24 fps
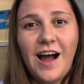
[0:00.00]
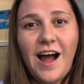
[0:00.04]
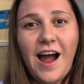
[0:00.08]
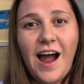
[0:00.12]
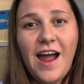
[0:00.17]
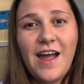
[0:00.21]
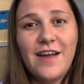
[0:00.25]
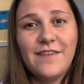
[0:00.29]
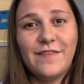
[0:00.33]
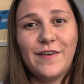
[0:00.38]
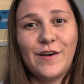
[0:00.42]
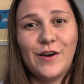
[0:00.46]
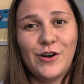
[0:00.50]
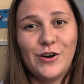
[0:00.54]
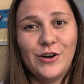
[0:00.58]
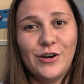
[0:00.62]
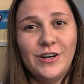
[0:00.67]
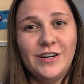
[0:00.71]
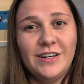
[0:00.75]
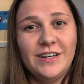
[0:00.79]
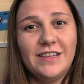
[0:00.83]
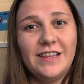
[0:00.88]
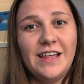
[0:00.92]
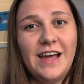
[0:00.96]
I've
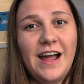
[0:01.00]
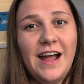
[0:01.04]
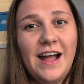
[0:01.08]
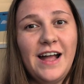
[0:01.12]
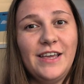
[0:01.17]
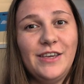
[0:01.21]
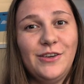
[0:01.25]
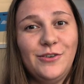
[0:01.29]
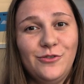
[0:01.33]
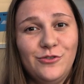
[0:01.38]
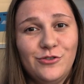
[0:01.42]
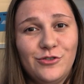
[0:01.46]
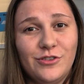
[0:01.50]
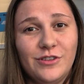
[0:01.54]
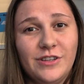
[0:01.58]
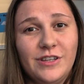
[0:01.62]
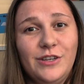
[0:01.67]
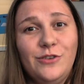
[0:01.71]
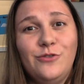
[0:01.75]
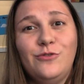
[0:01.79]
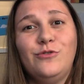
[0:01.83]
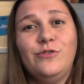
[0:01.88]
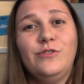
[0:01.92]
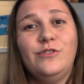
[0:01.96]
heard that
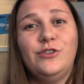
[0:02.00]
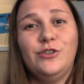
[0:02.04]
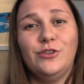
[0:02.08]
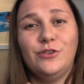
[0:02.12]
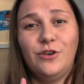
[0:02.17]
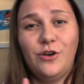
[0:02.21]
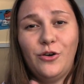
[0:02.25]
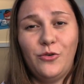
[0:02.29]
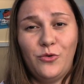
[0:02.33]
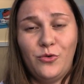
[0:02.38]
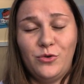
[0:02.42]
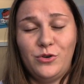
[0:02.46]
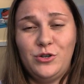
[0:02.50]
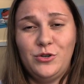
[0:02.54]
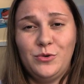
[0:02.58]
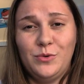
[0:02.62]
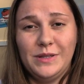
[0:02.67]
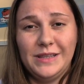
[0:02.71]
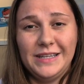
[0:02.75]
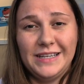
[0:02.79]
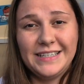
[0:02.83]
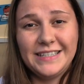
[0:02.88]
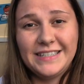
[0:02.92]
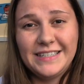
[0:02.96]
usually you go to a
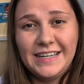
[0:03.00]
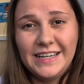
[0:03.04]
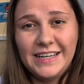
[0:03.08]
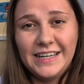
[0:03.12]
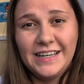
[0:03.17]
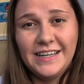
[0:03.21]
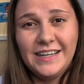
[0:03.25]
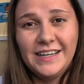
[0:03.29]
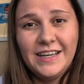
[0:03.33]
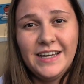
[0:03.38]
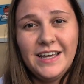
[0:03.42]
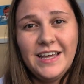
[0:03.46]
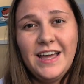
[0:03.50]
listing